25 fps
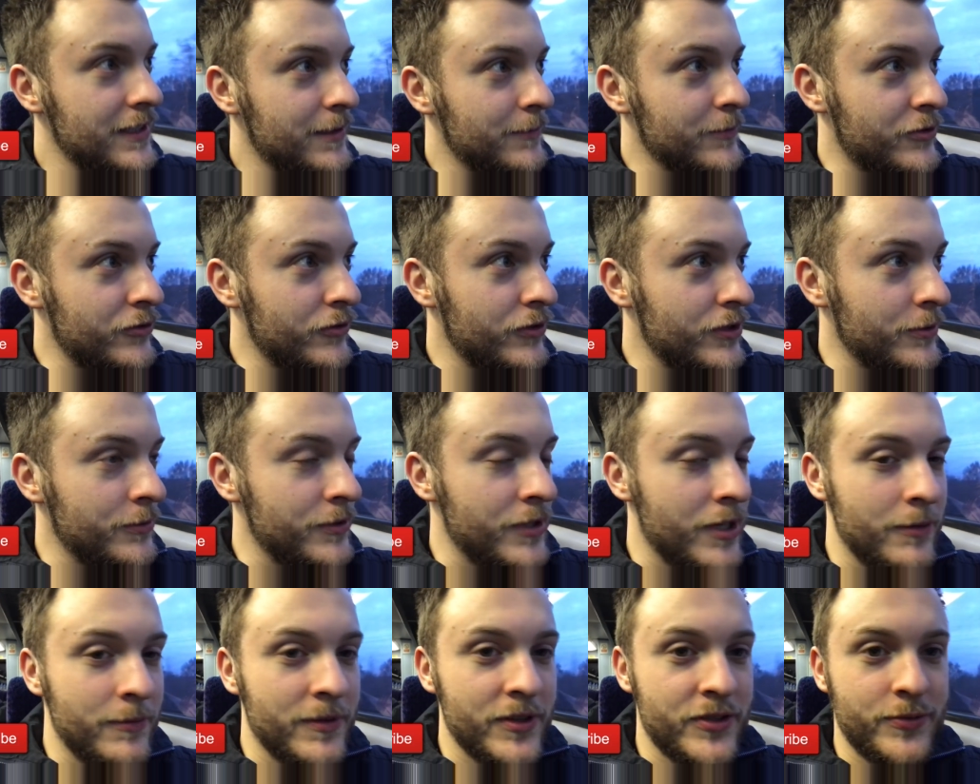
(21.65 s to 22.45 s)
I'm sure you'll
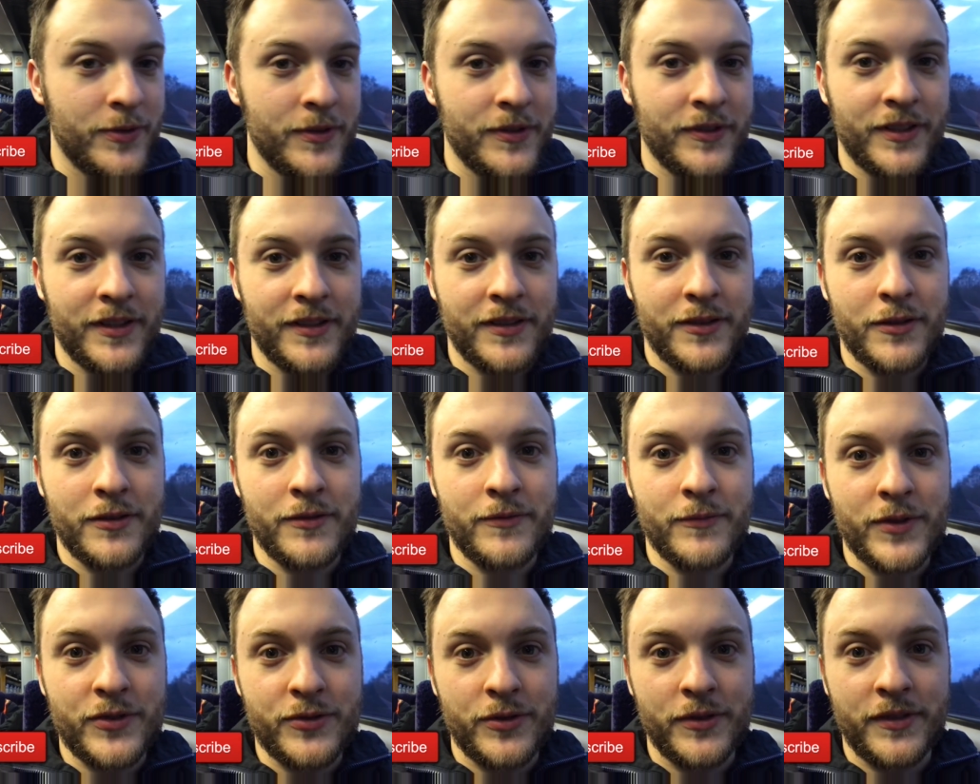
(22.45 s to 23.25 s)
know which ones I do
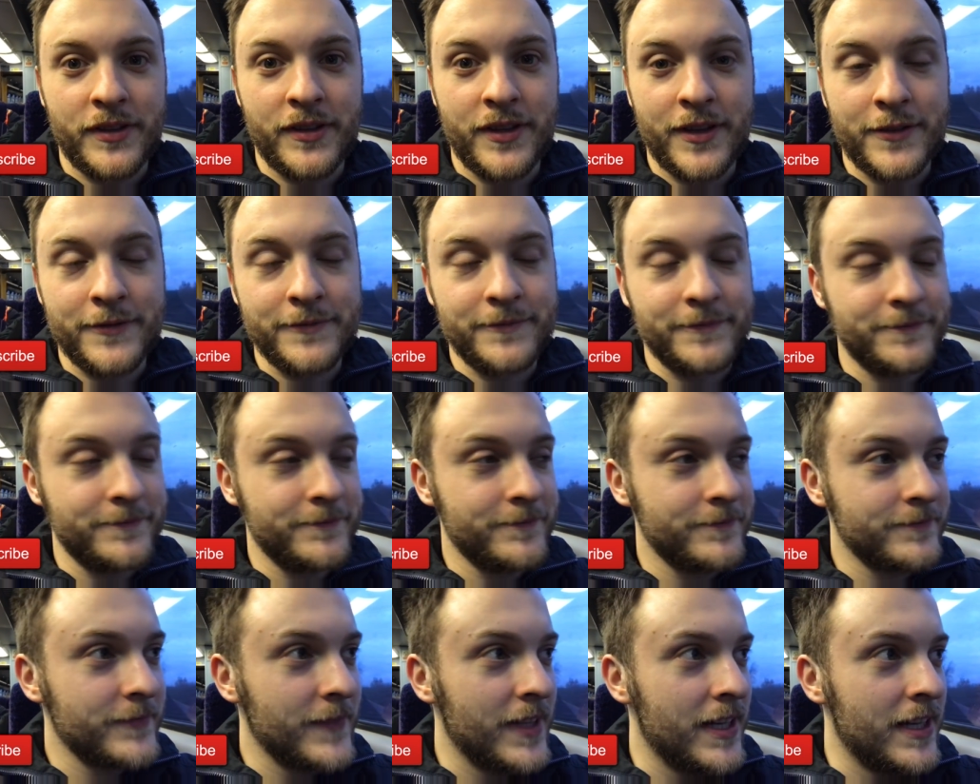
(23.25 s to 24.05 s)
and which ones I
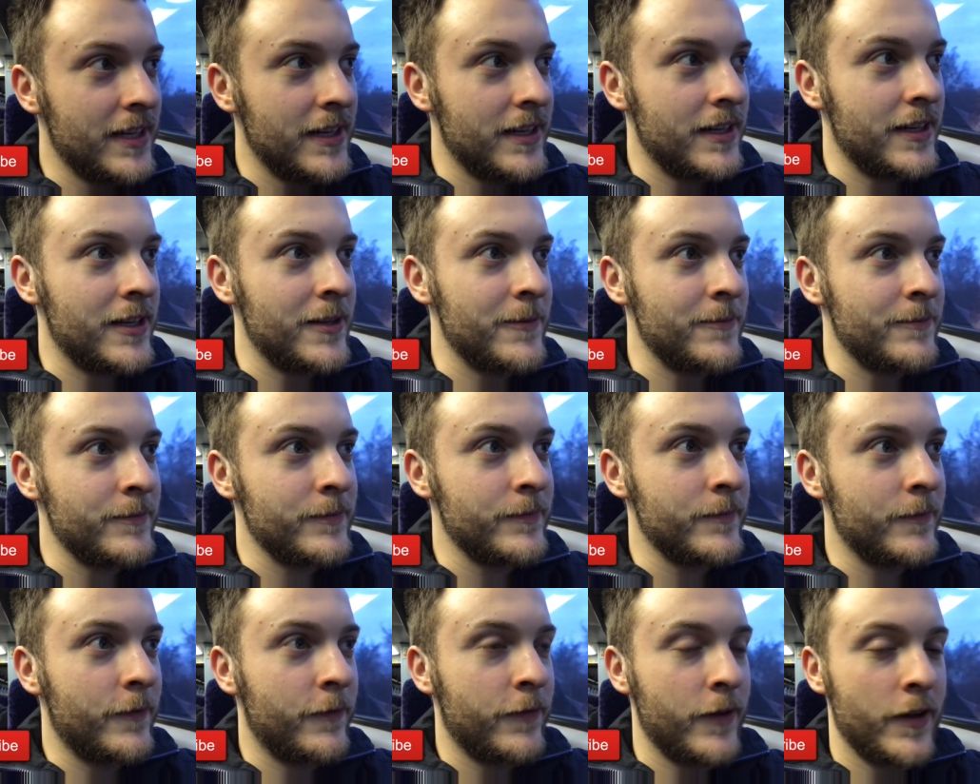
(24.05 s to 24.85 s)

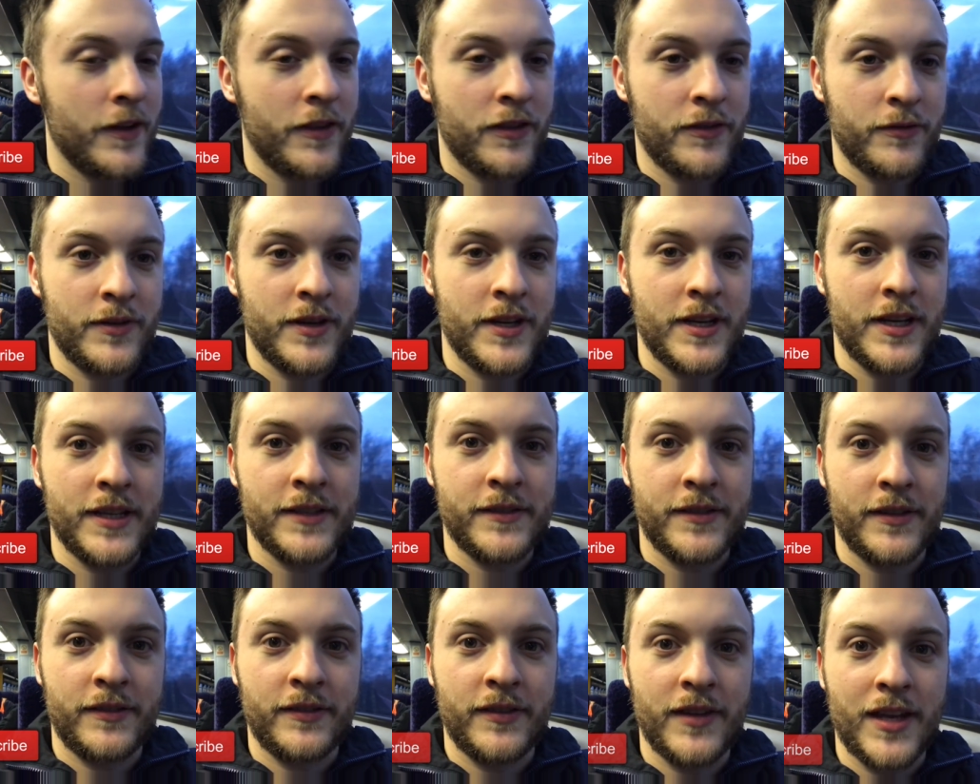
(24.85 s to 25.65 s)
don't. Front three
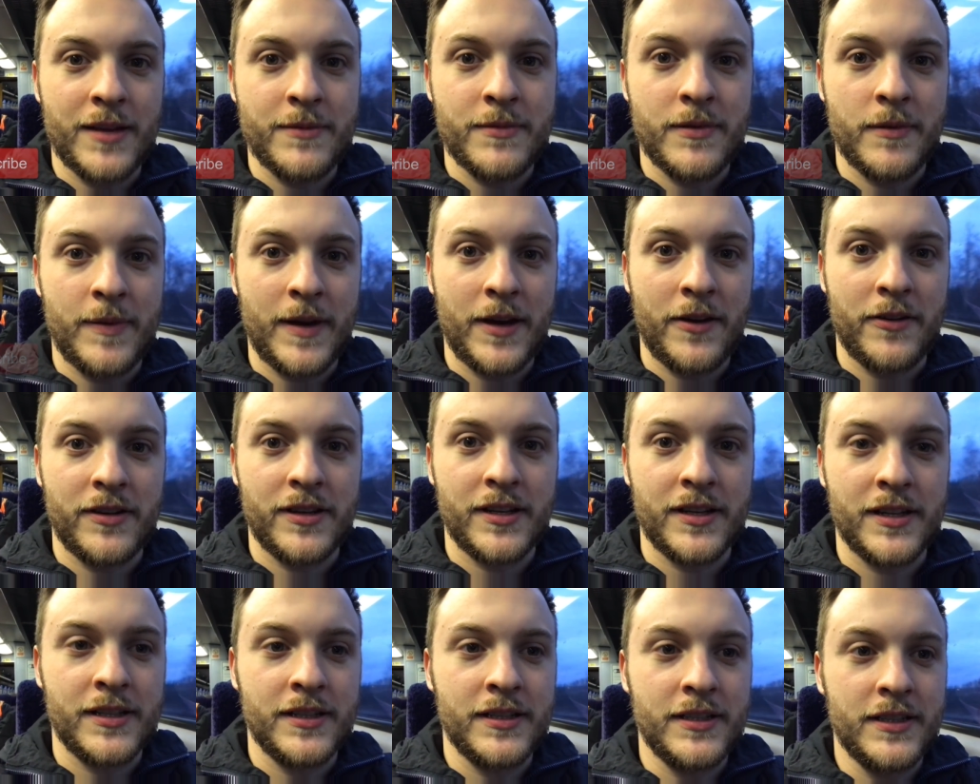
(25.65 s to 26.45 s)
is the same,
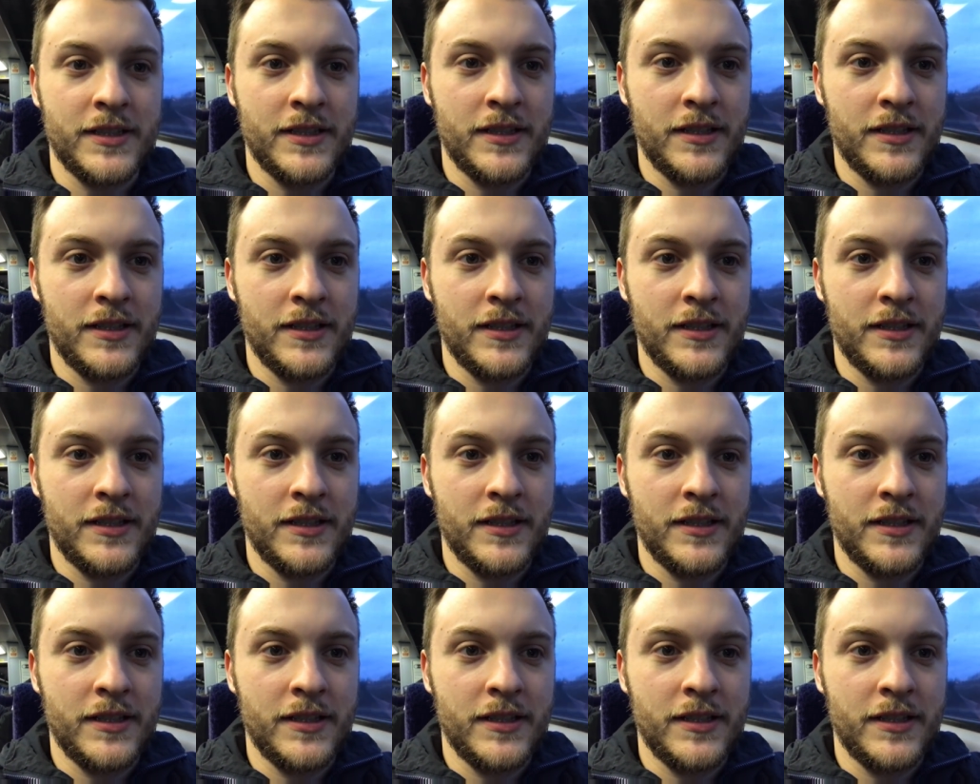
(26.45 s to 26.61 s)
apparently.